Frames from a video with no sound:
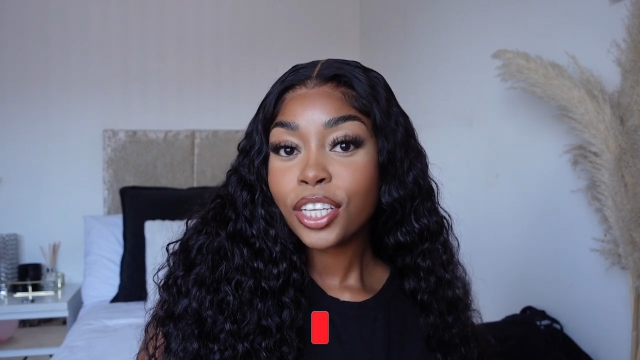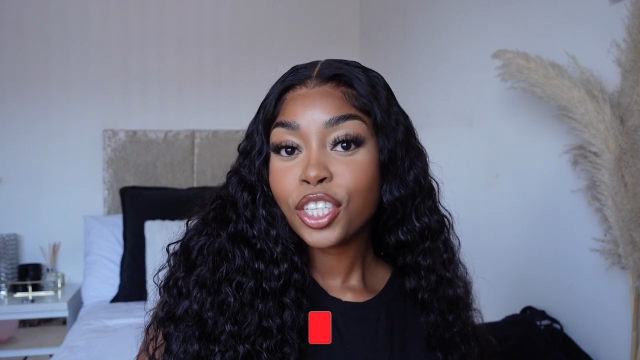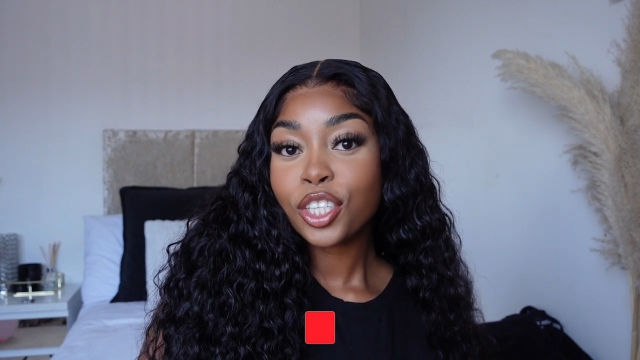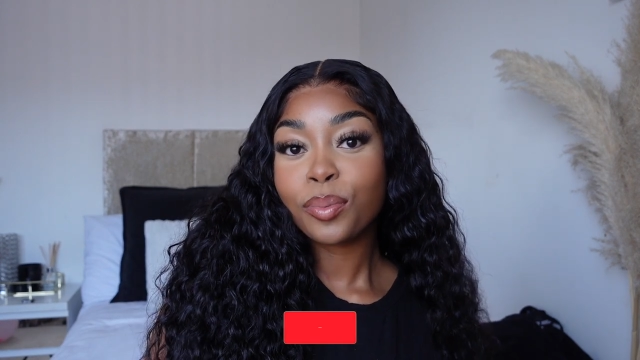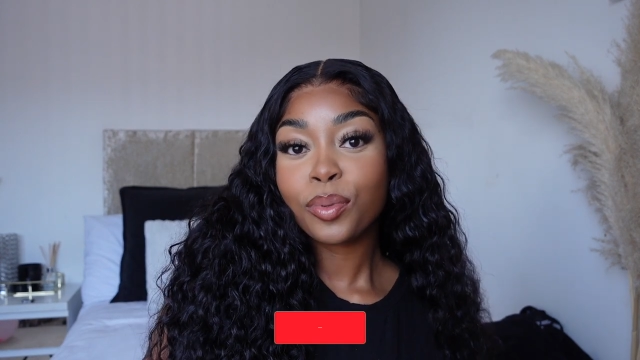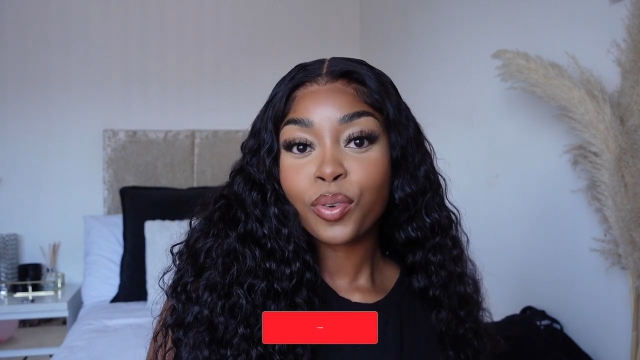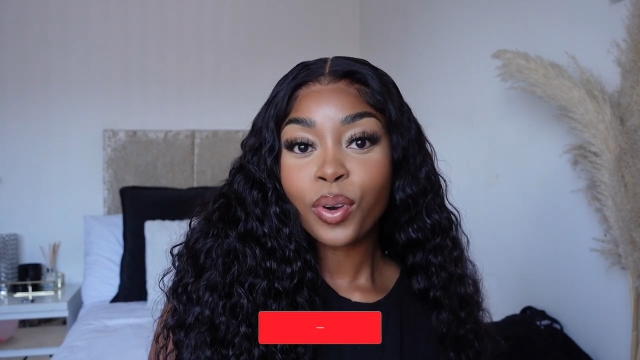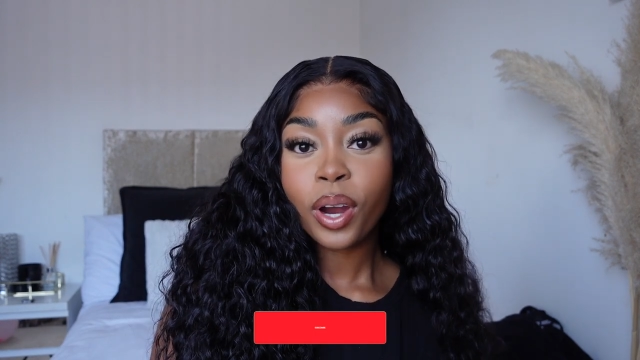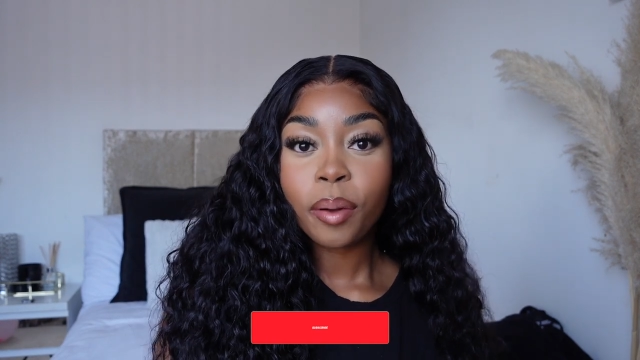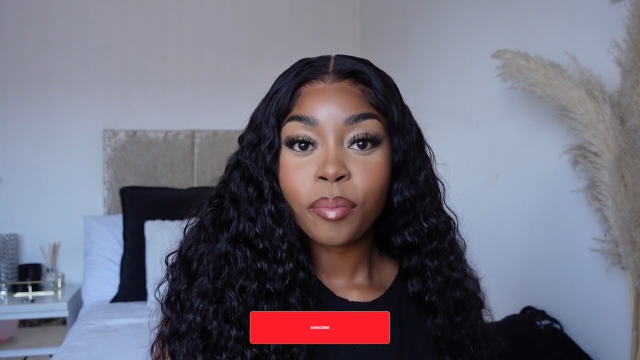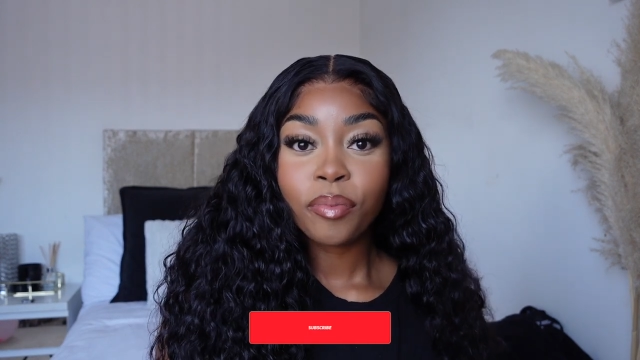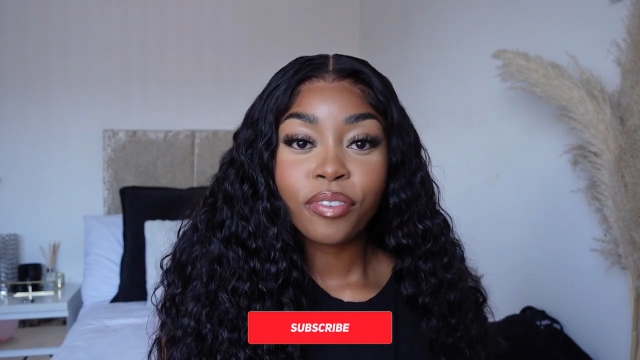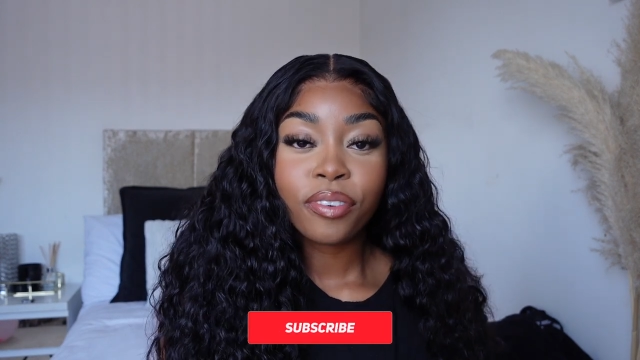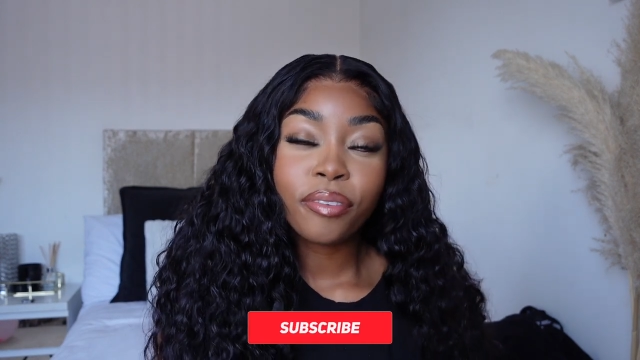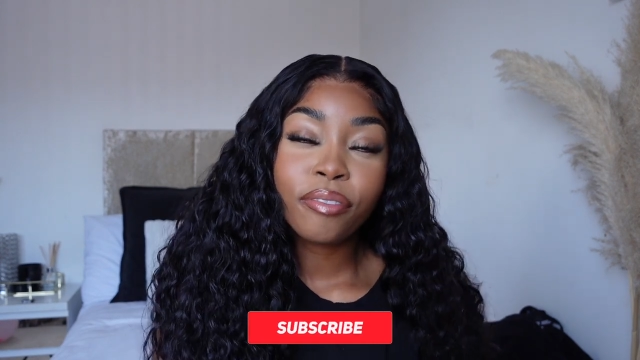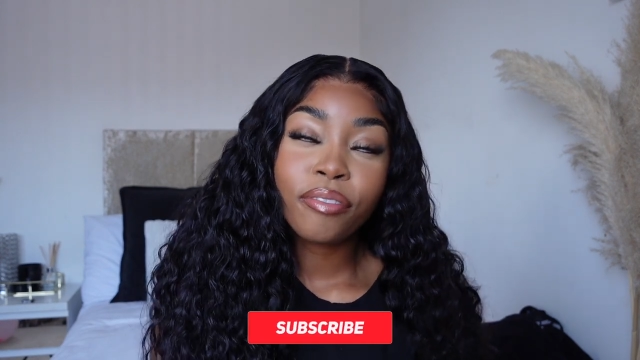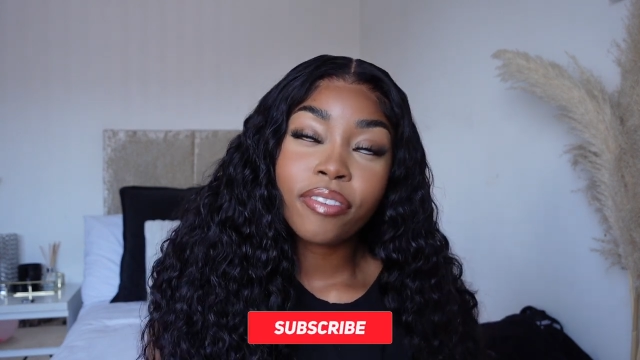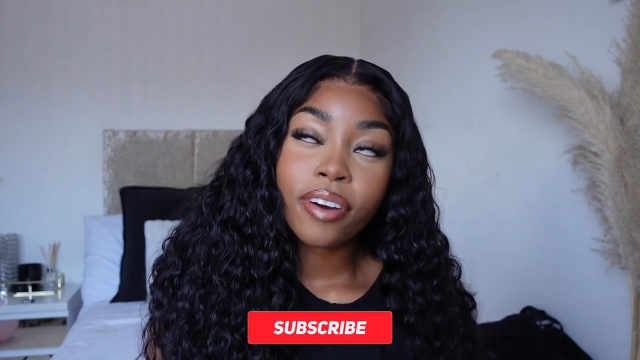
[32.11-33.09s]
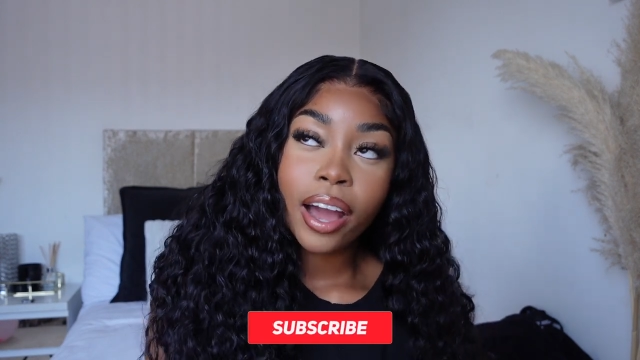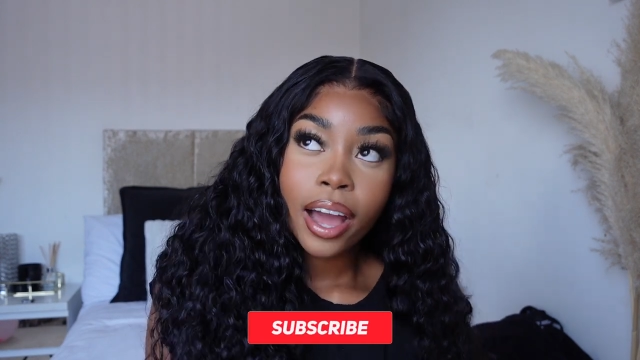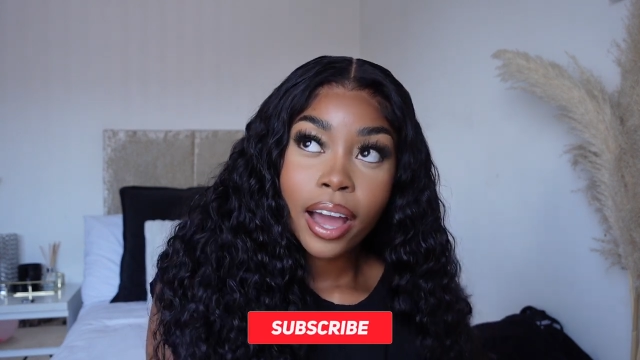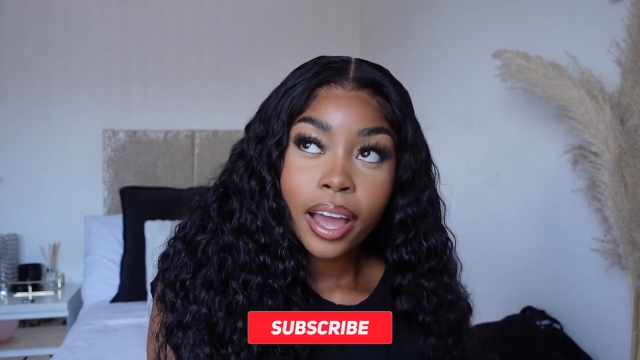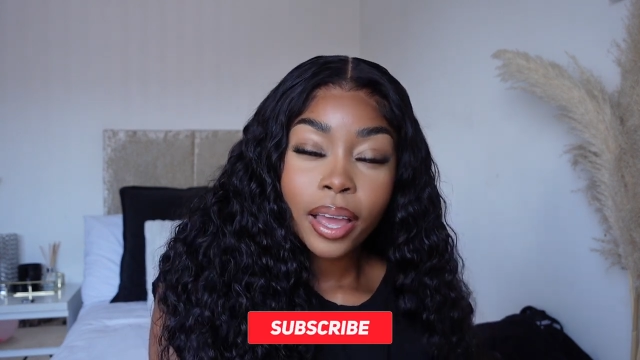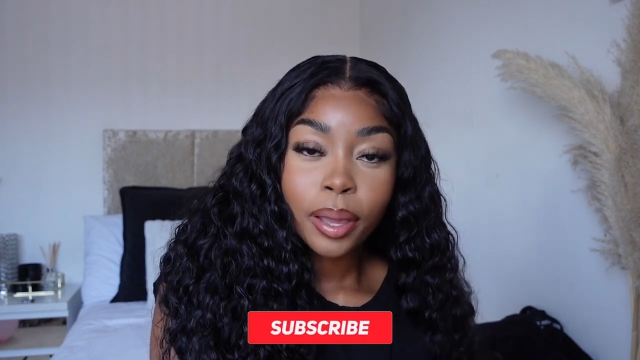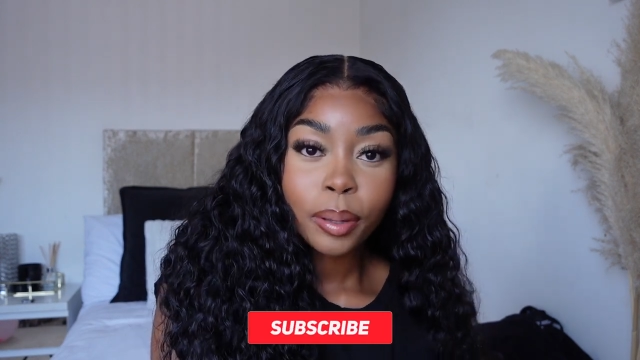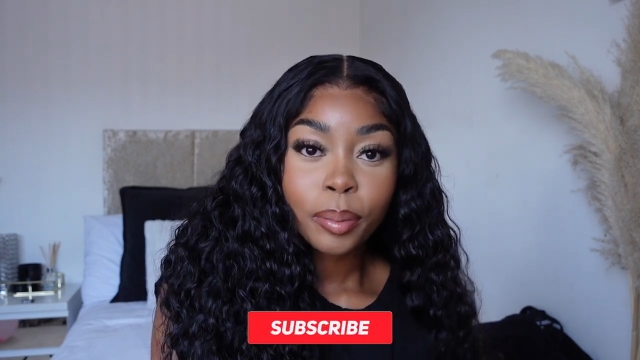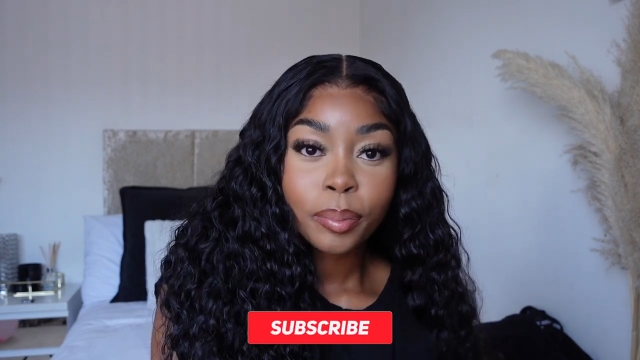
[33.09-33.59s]
Subscribe for the
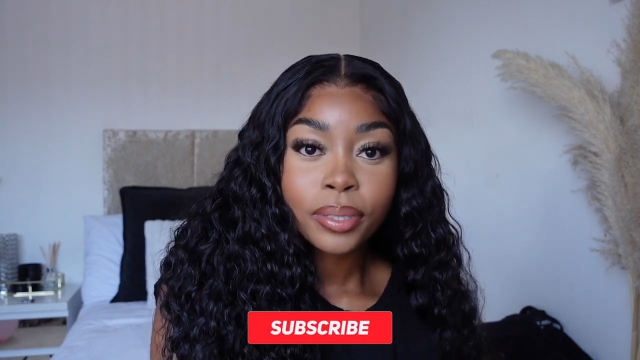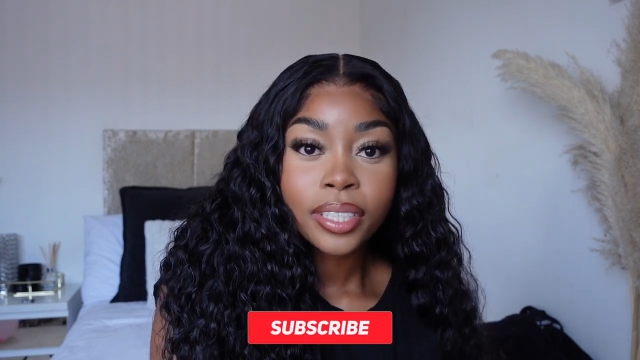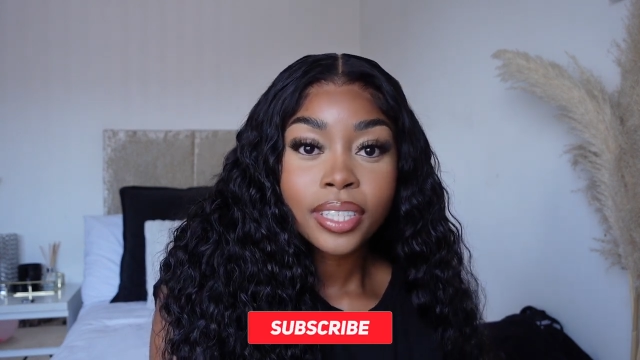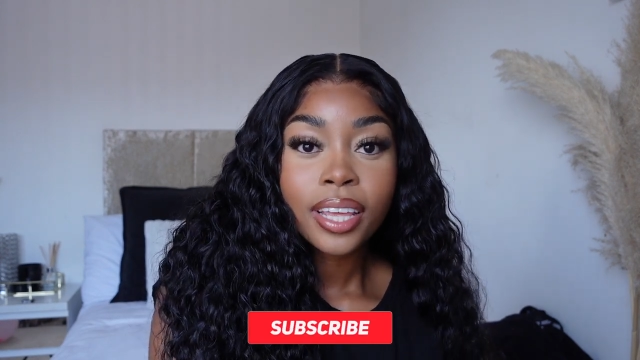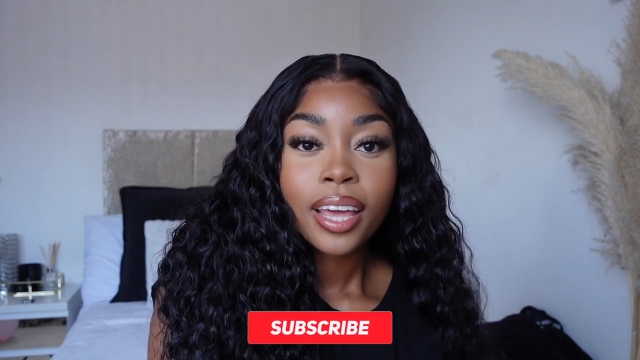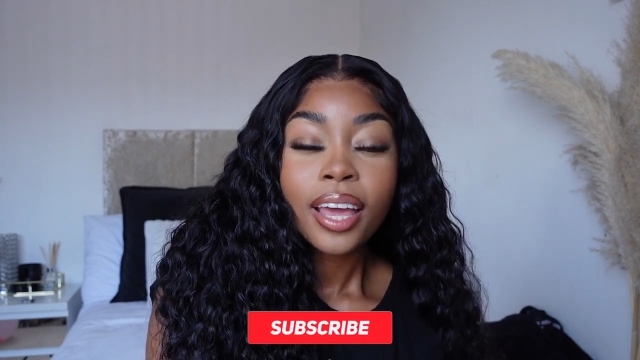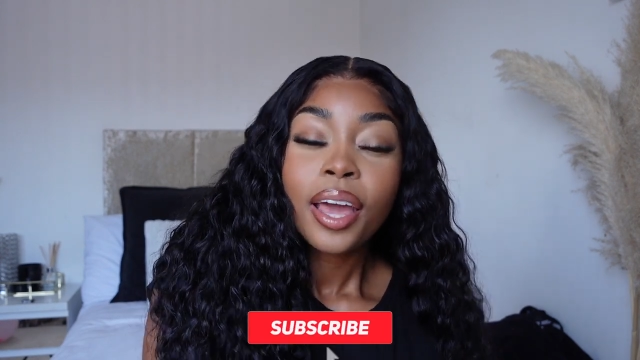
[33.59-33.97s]
vibes